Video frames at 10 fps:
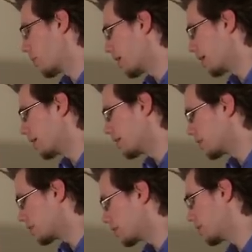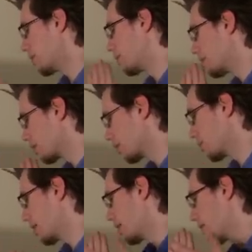1, 2,
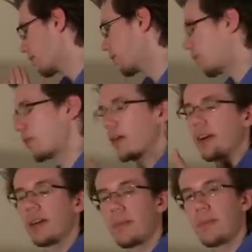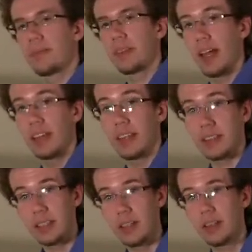3, 4. And
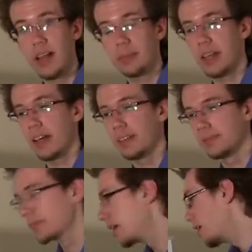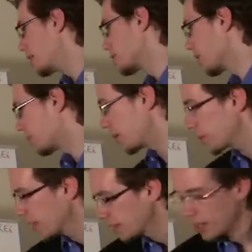that's how you clap that. So if you're
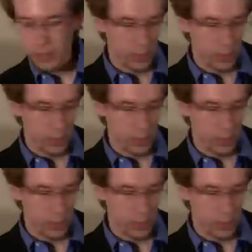playing that